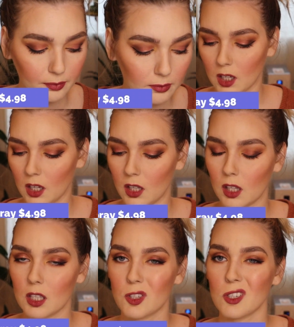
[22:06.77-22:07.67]

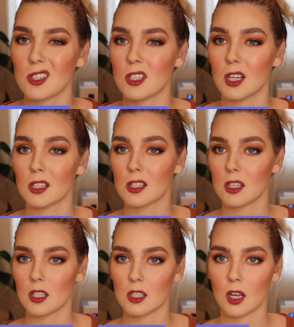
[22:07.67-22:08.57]
And let's just test
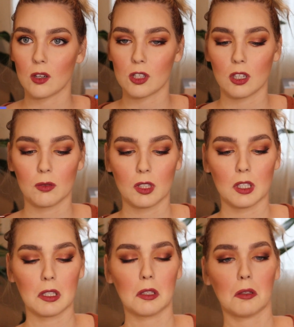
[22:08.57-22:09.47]
this out, shall we?